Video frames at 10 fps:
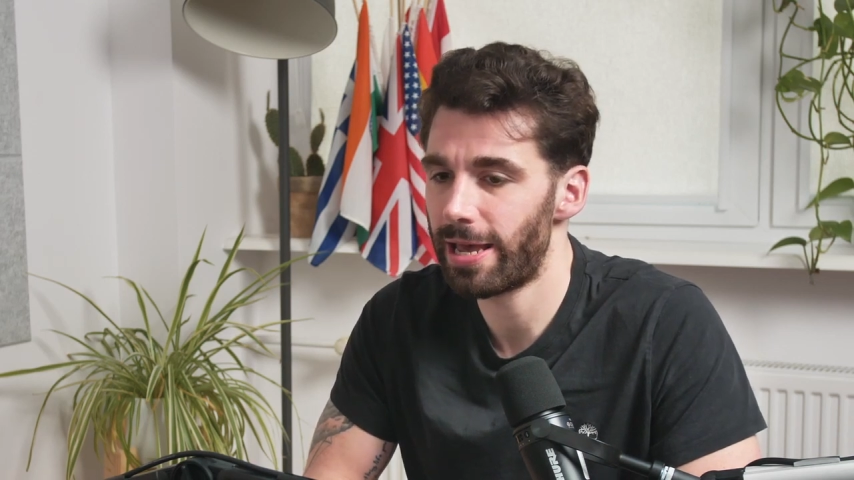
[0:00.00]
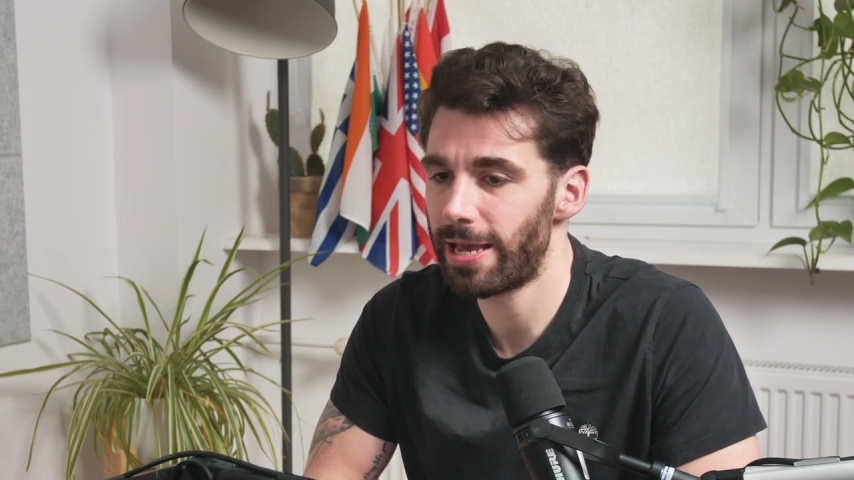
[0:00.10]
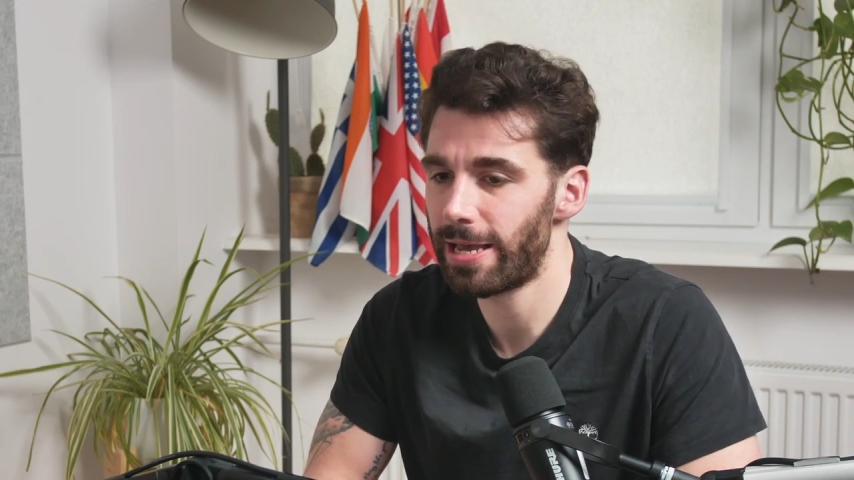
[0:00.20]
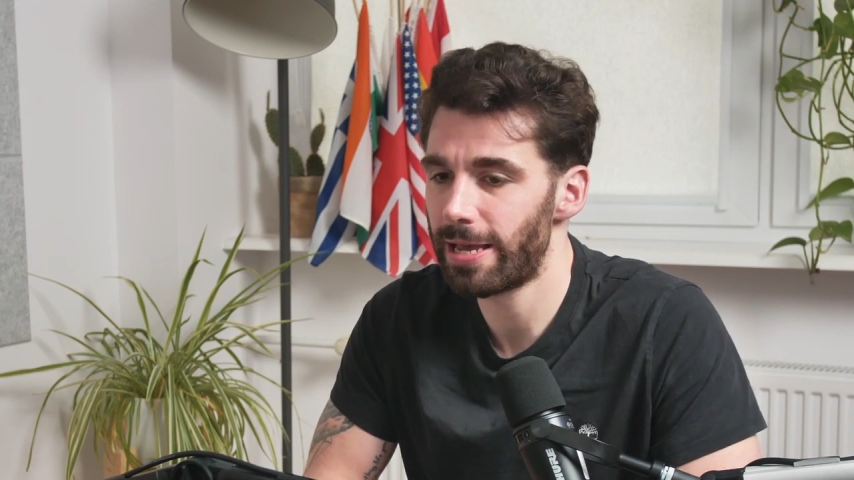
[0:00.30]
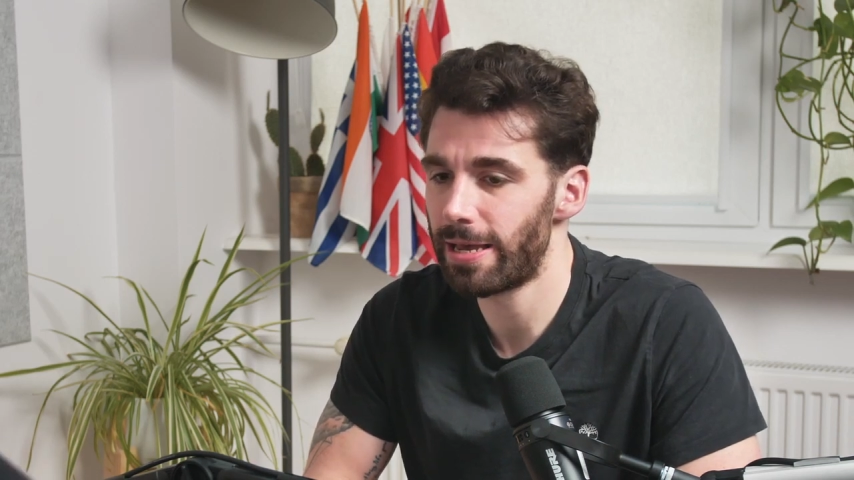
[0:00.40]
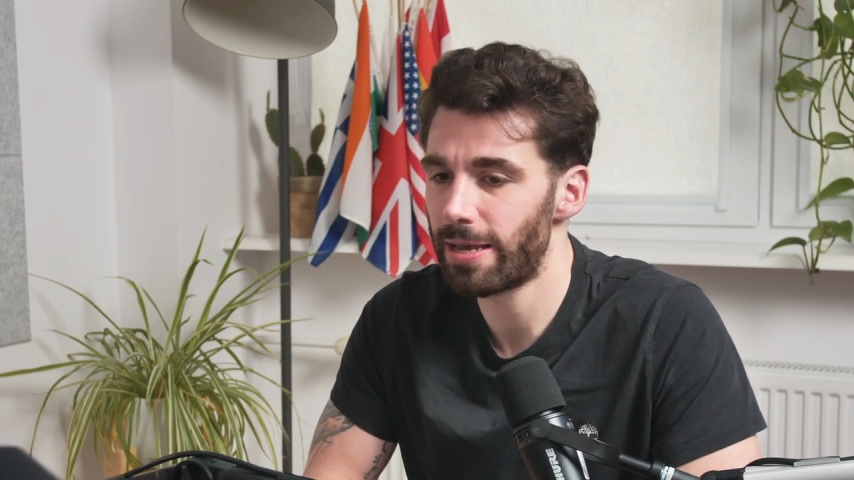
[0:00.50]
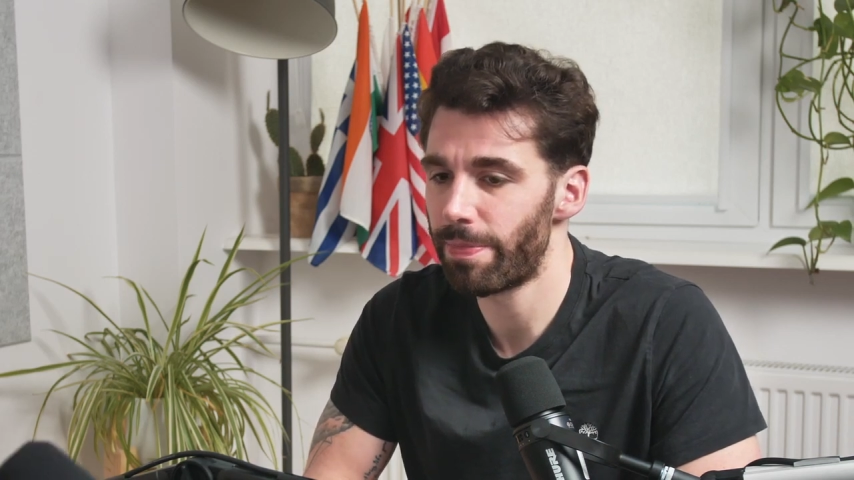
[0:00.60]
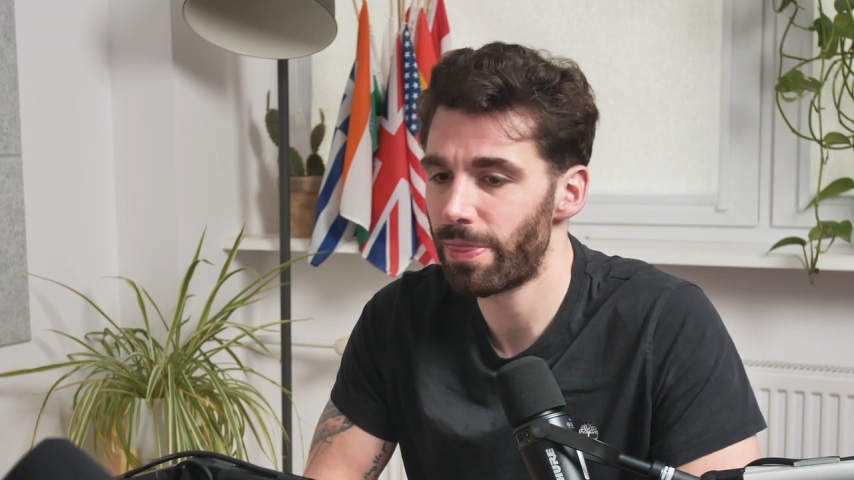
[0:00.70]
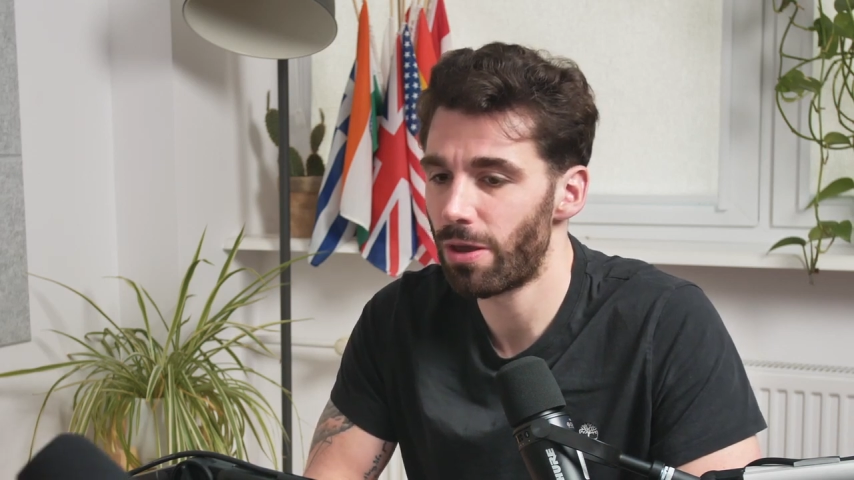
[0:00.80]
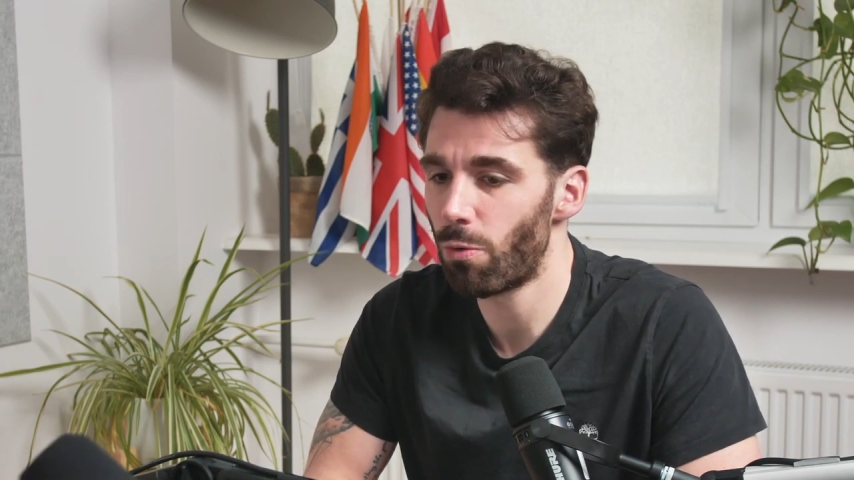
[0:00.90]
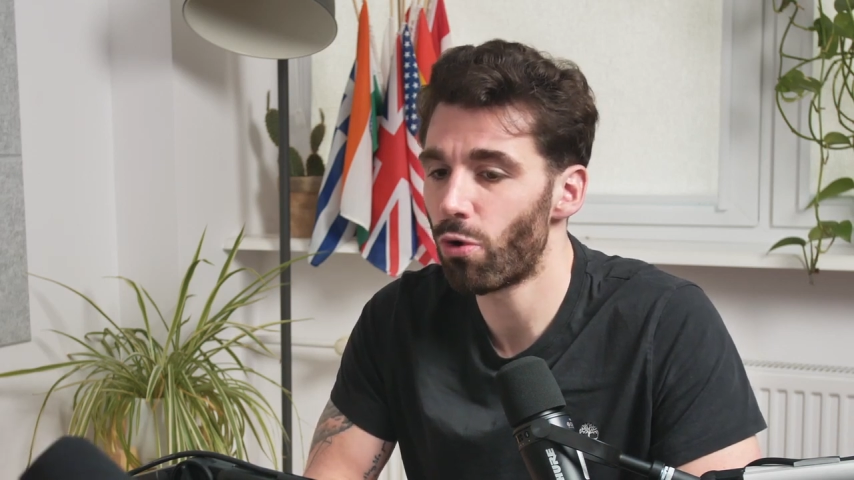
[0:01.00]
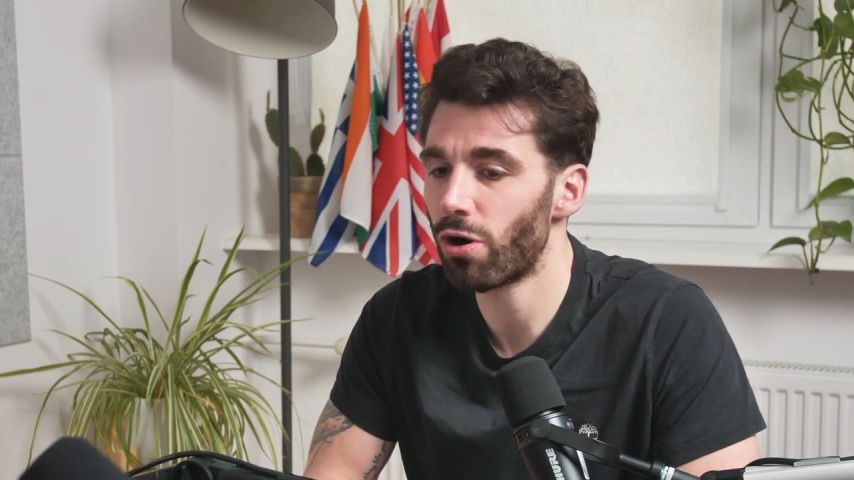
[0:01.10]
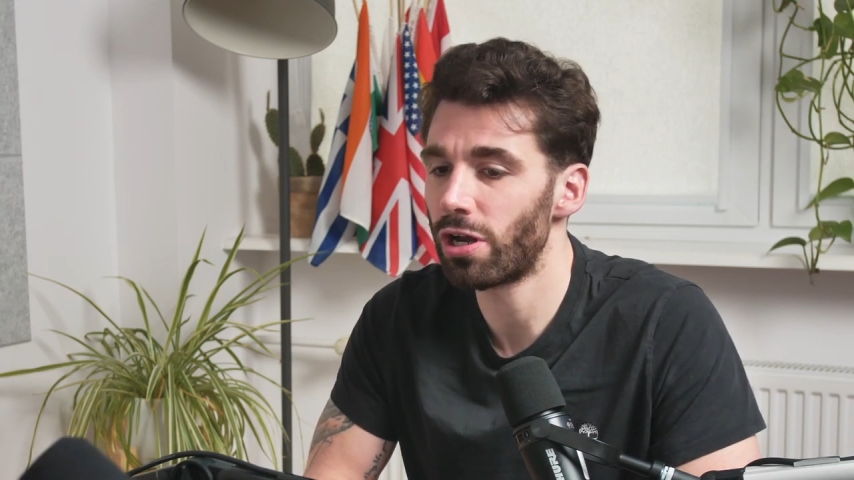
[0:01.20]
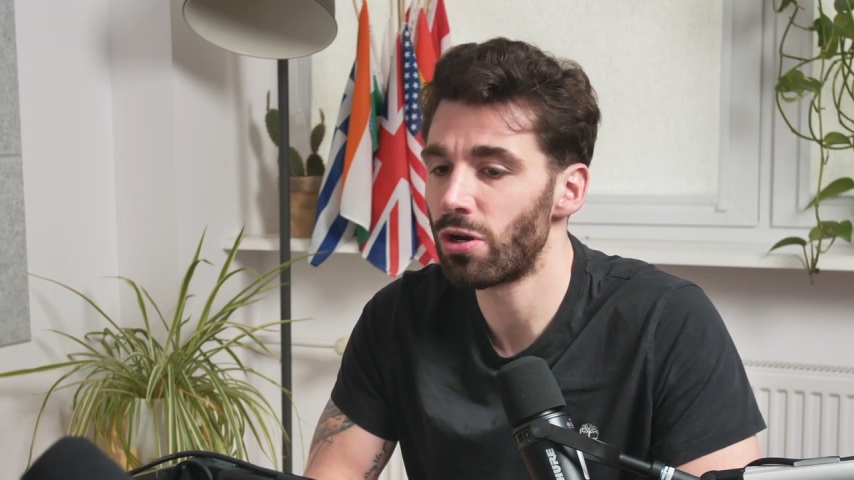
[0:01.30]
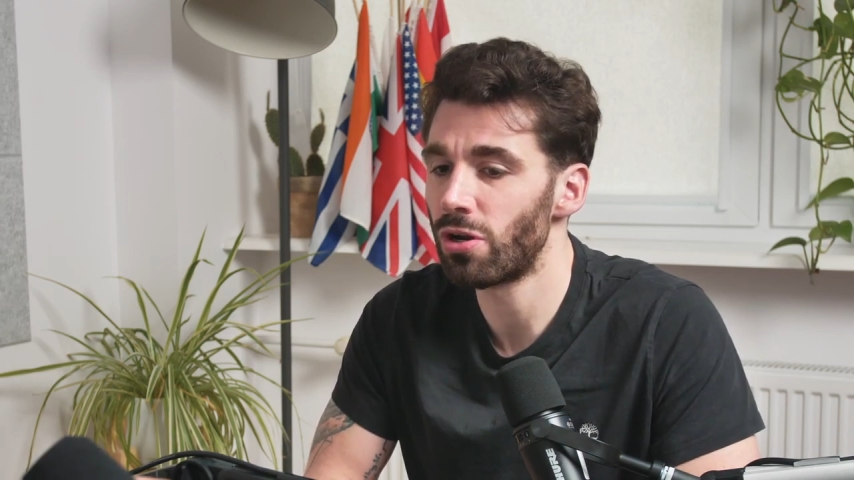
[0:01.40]

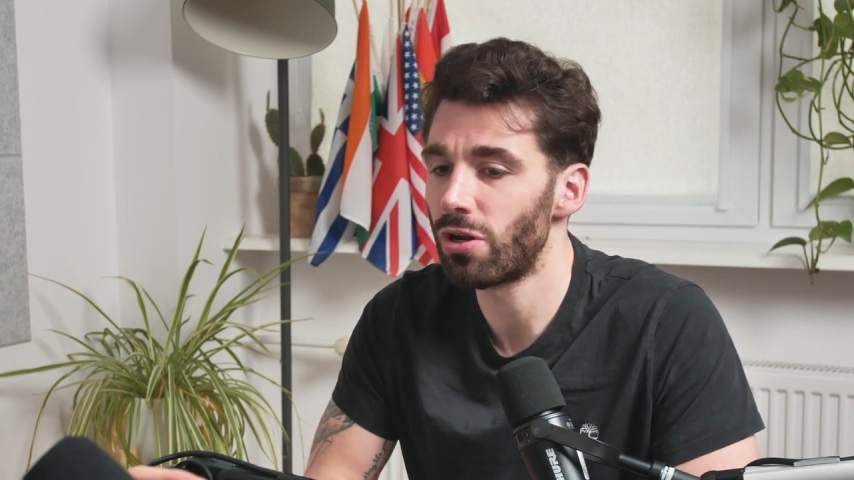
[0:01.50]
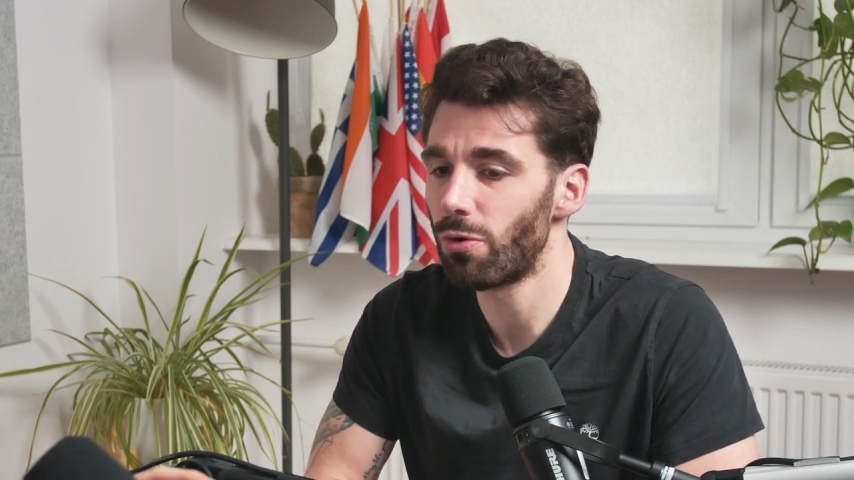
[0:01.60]
working